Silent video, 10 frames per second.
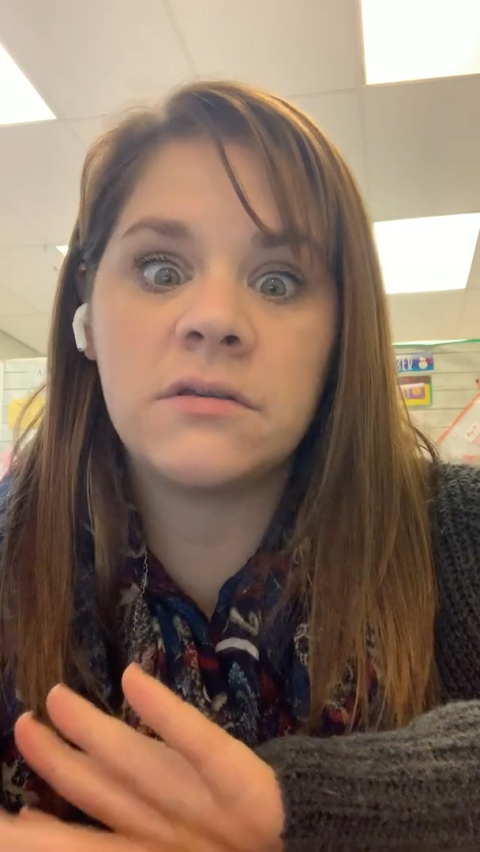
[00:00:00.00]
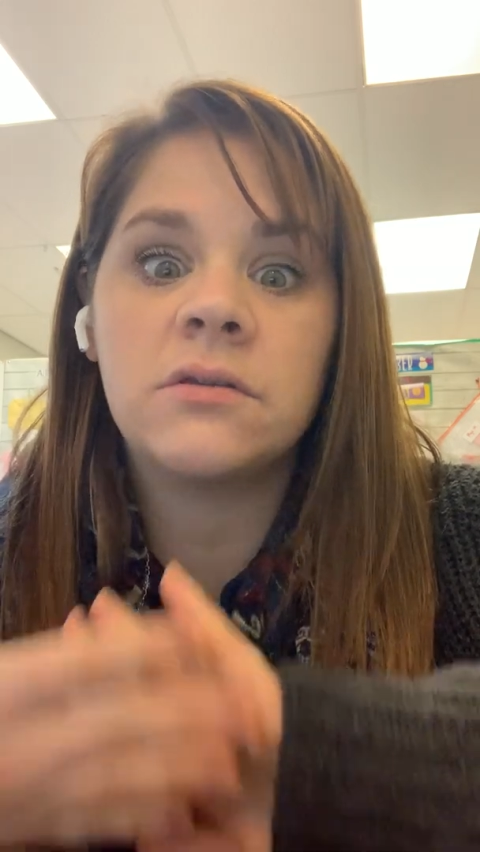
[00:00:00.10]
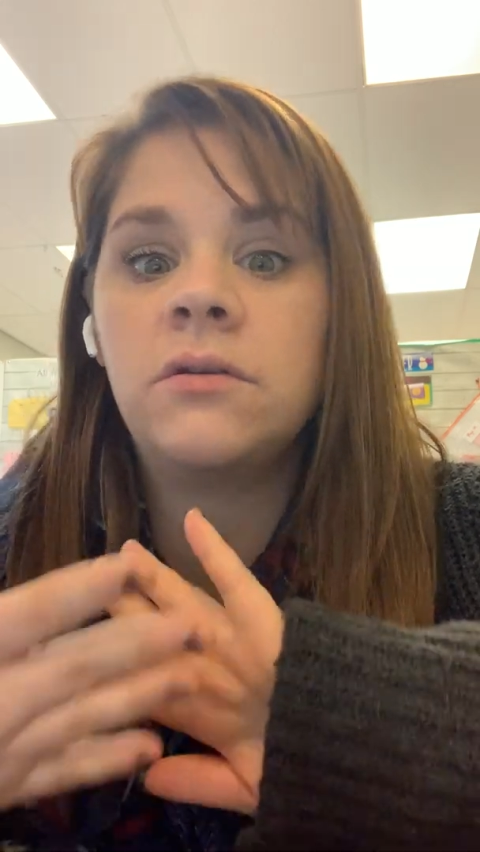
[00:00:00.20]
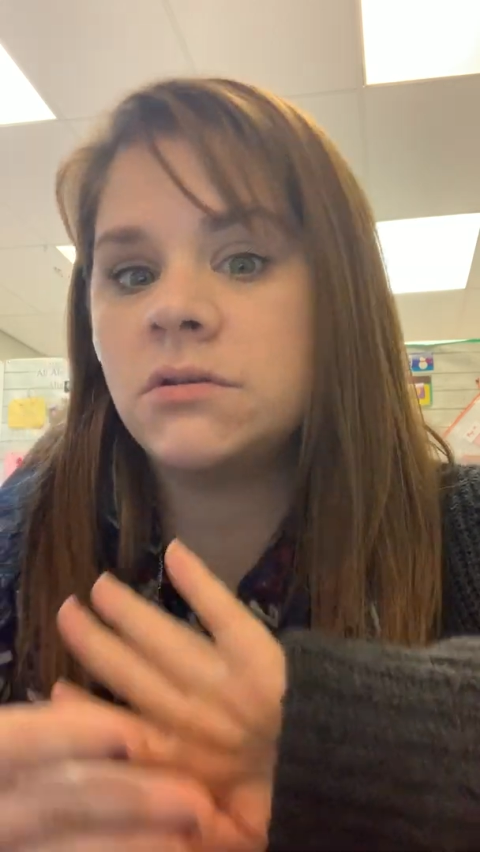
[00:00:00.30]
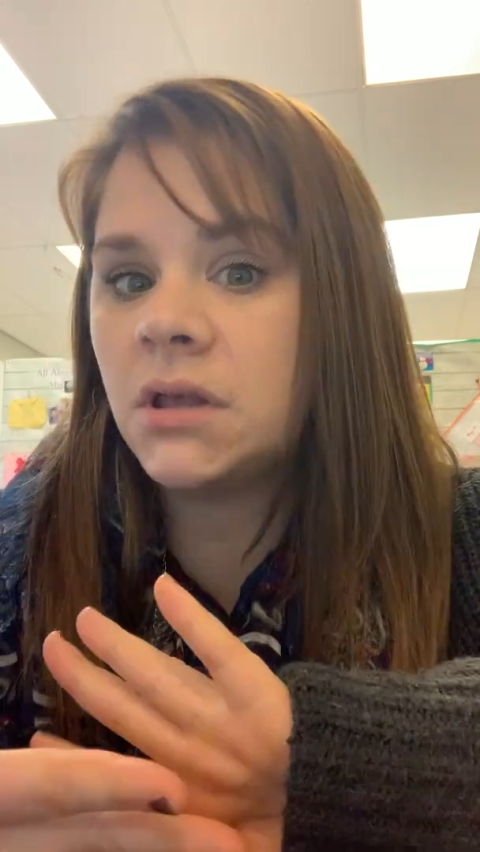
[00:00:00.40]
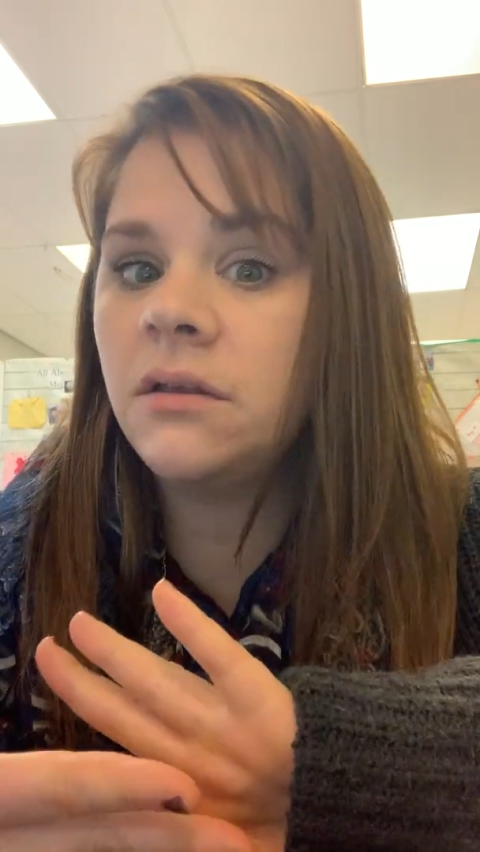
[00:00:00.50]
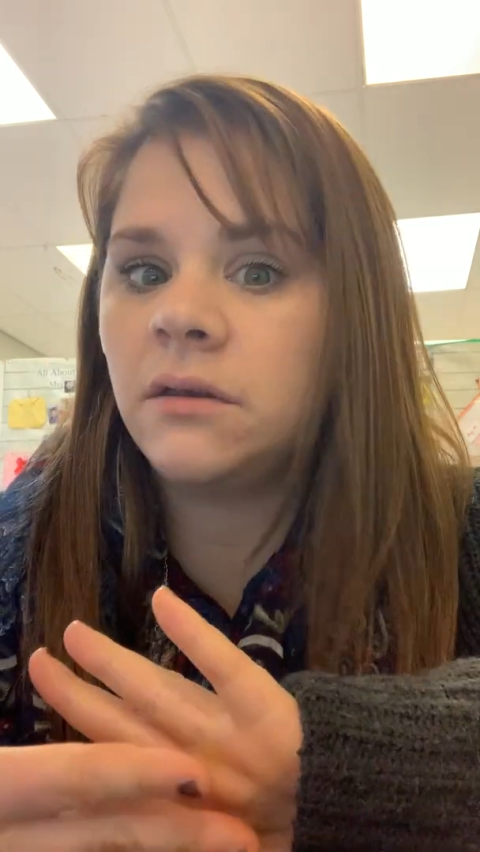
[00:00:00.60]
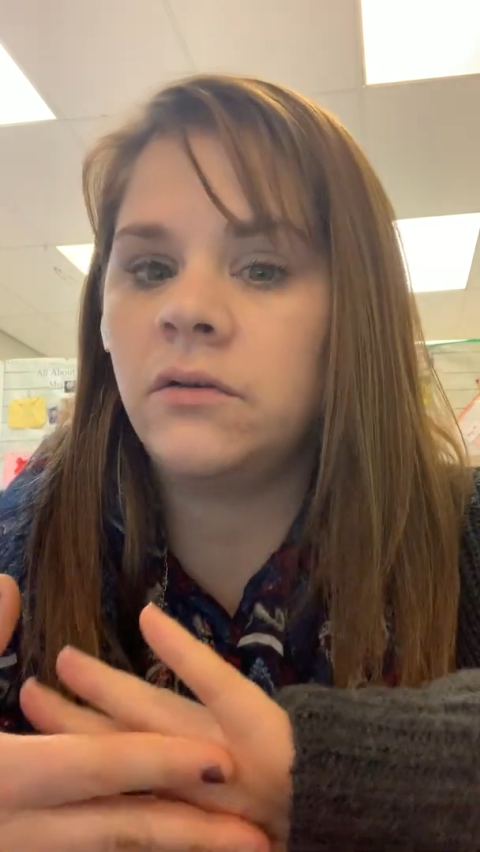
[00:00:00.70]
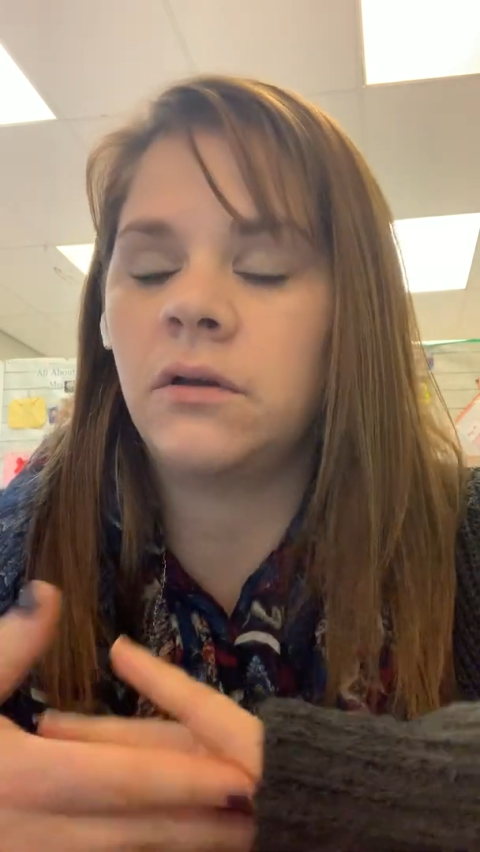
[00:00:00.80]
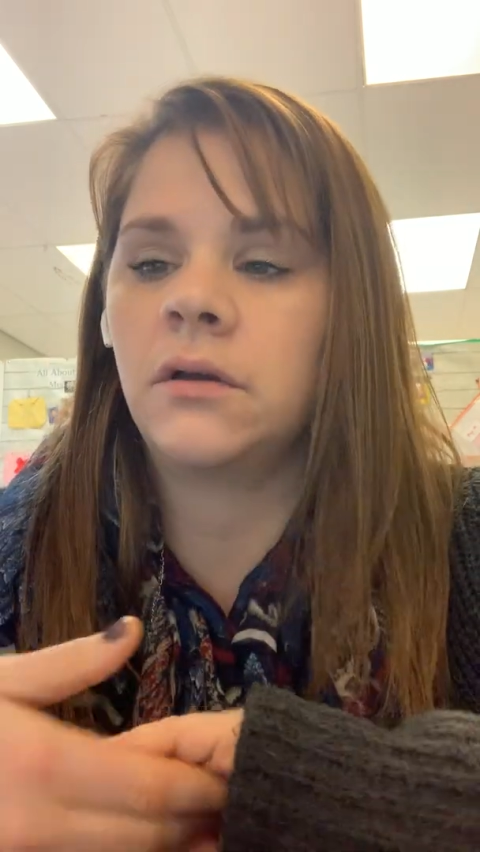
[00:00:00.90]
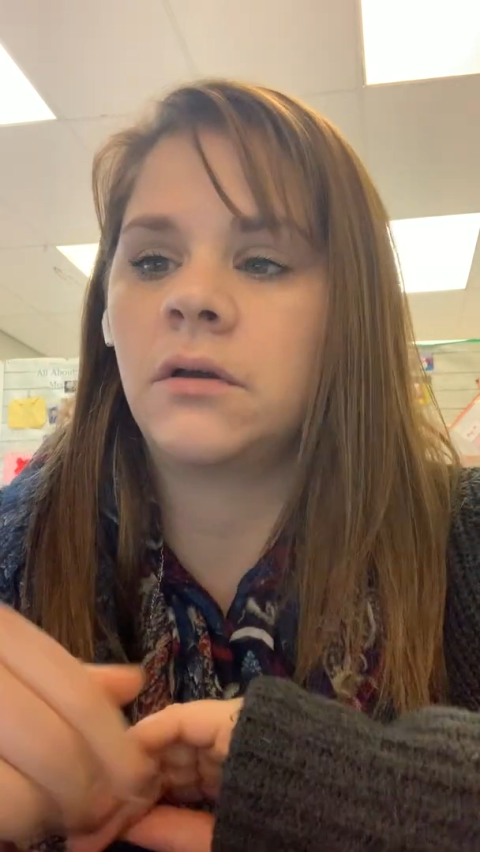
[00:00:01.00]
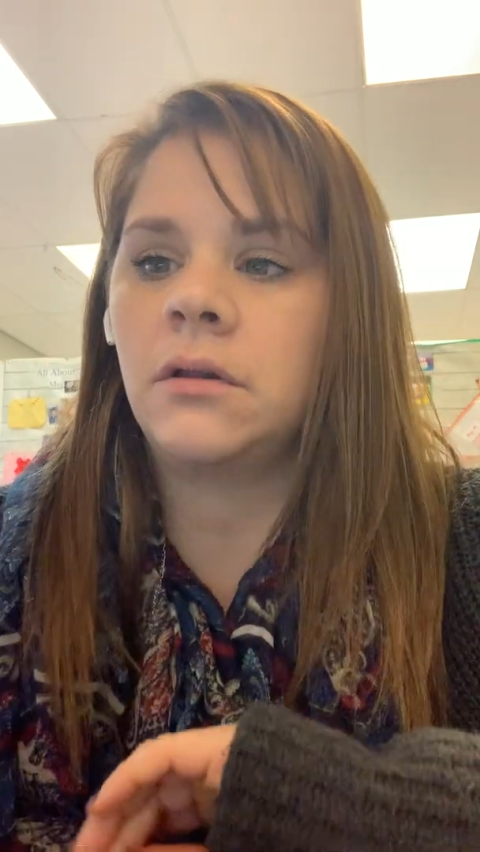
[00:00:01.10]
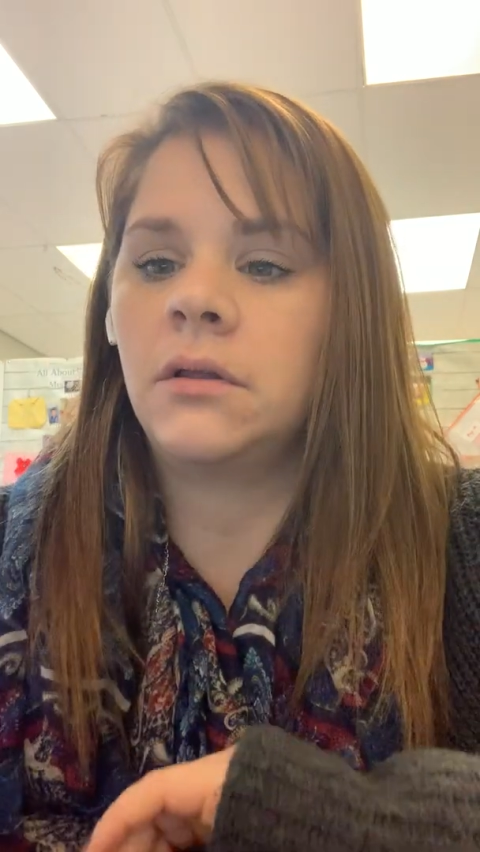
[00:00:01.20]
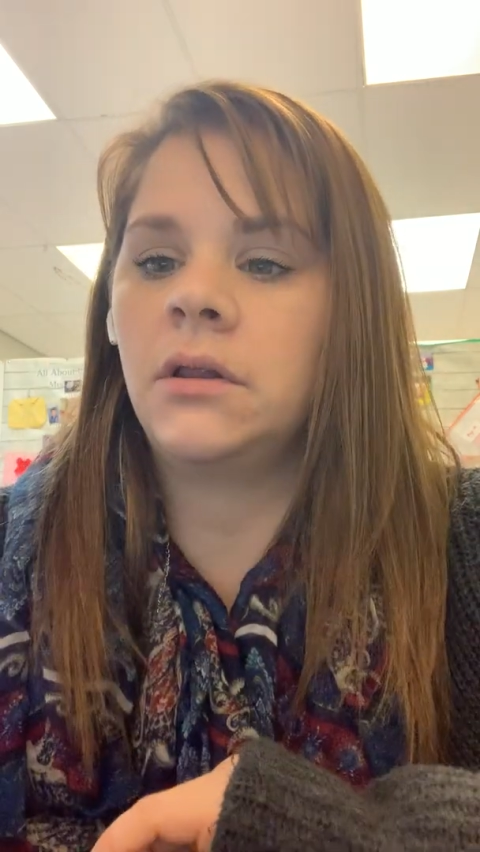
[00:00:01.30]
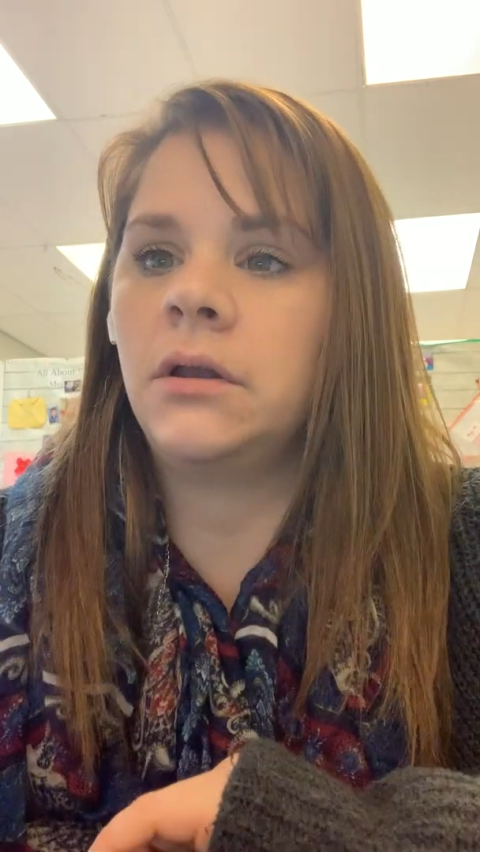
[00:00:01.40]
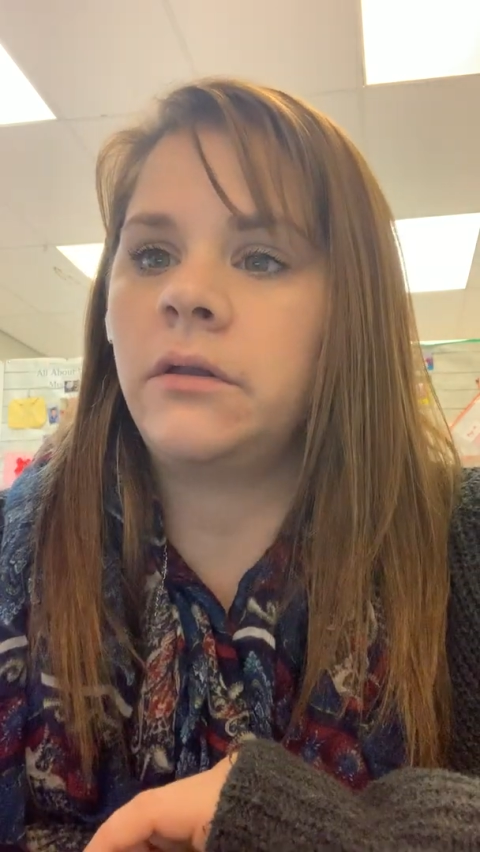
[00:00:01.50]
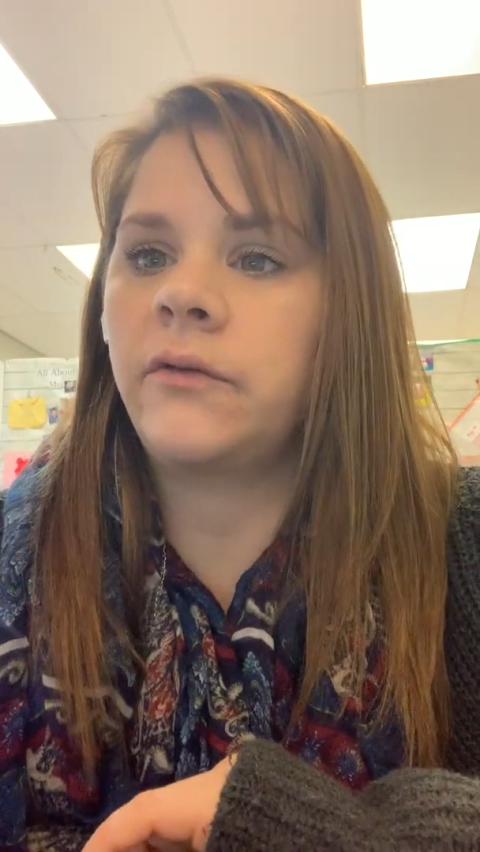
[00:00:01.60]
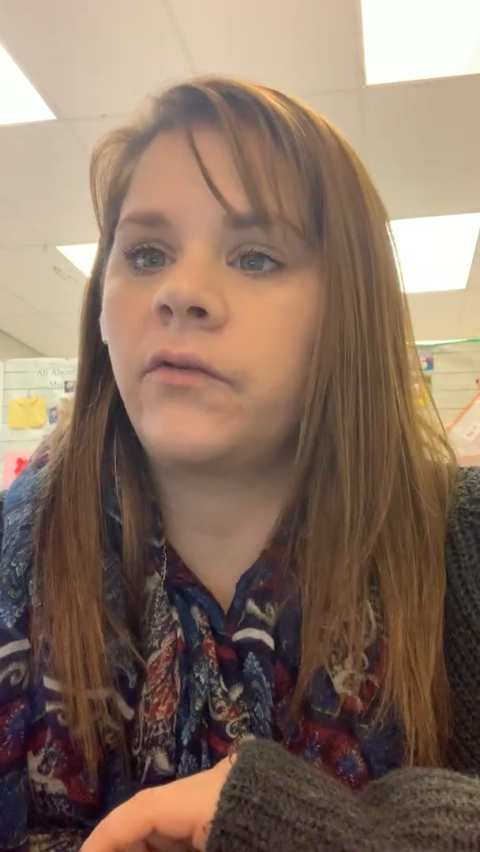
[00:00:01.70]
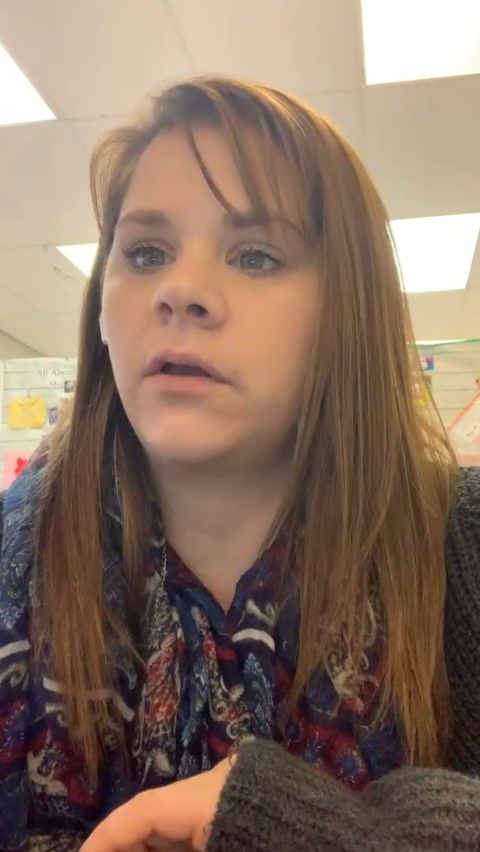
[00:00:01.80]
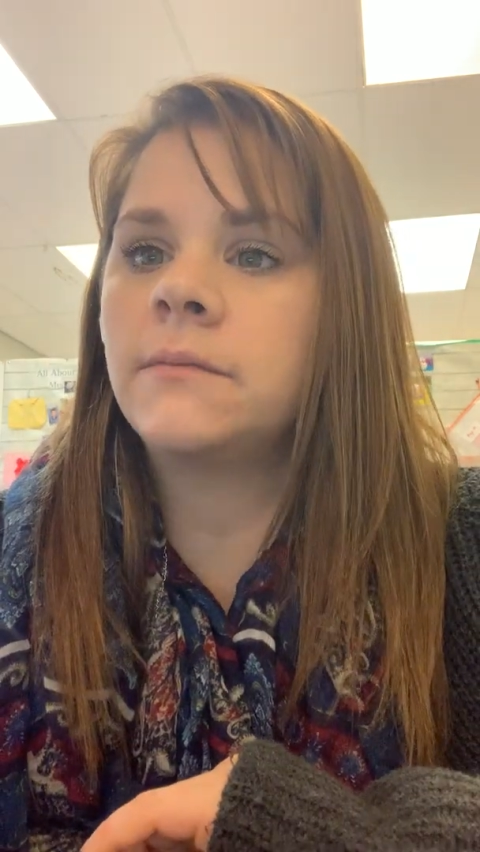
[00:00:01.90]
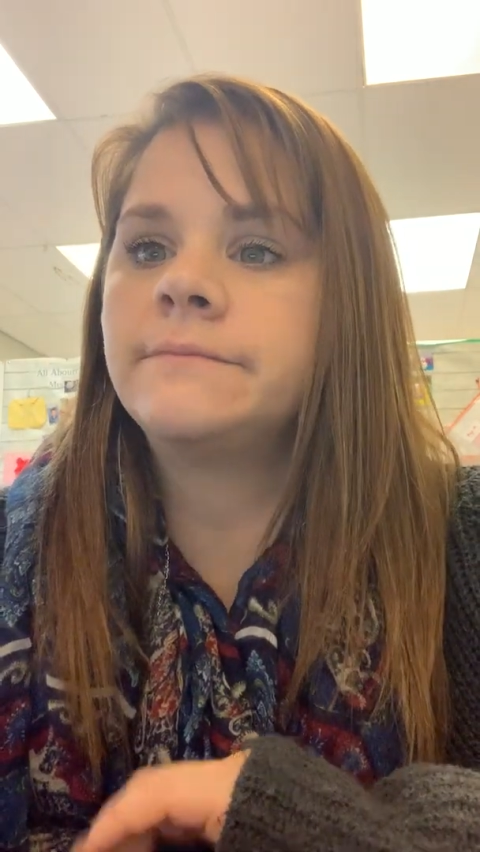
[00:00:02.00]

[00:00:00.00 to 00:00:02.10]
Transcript: so your sides of your tongue are gonna look a little different.